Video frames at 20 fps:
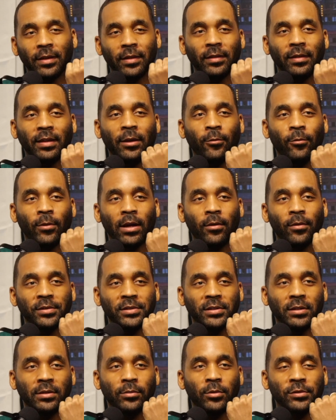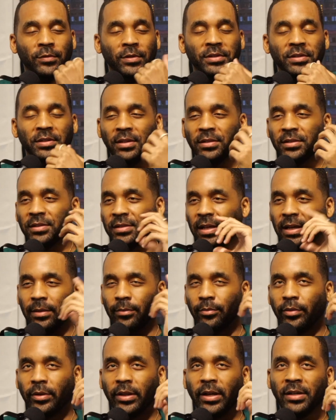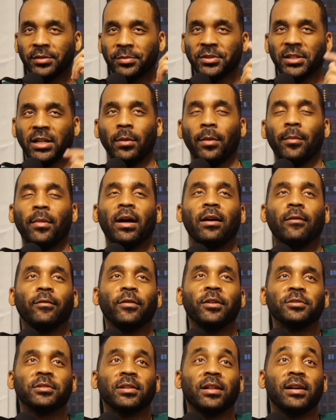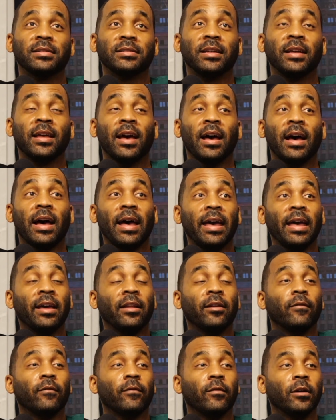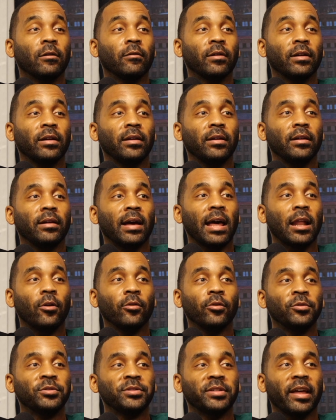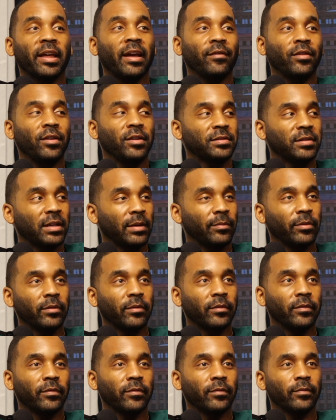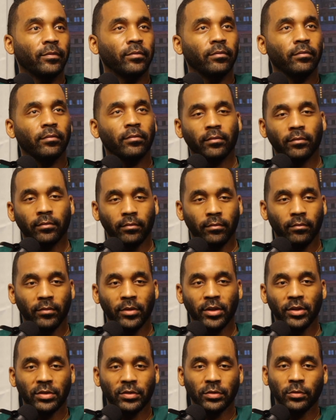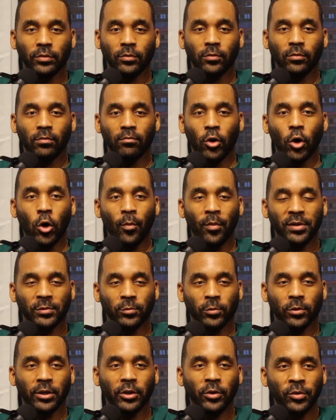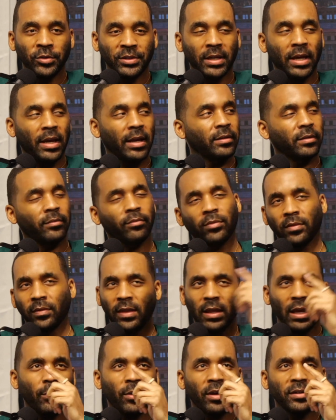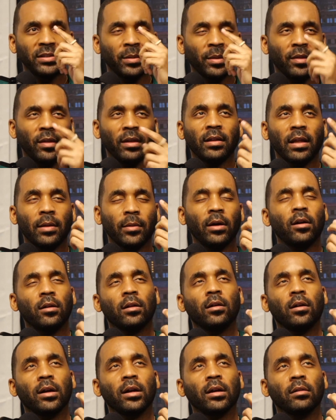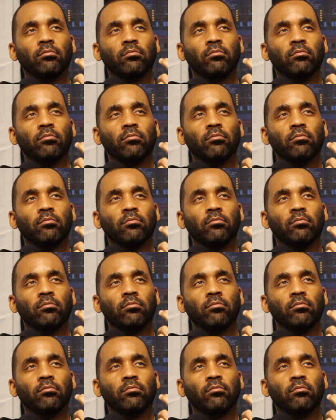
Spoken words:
day when I was most recently just like playing some shit in my mind, visualizing, I don't usually have these type of mental moments where usually I can think about something, then I'm like, oh no, all right,